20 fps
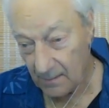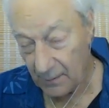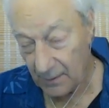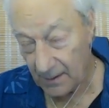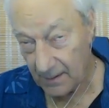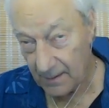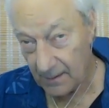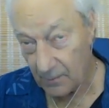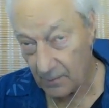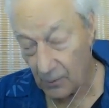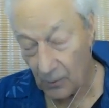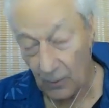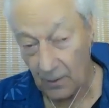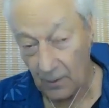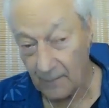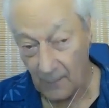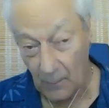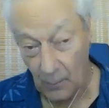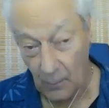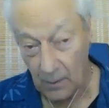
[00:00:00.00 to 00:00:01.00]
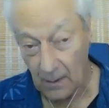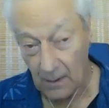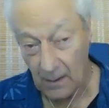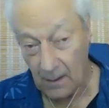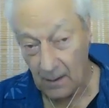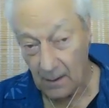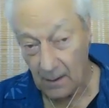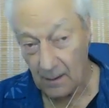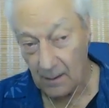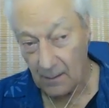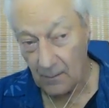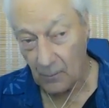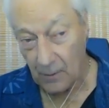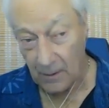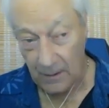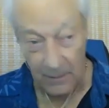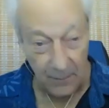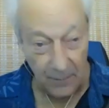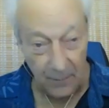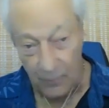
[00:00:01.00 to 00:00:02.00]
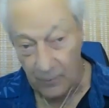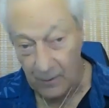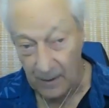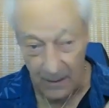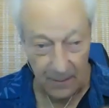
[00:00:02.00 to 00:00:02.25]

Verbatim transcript: play the role of a one who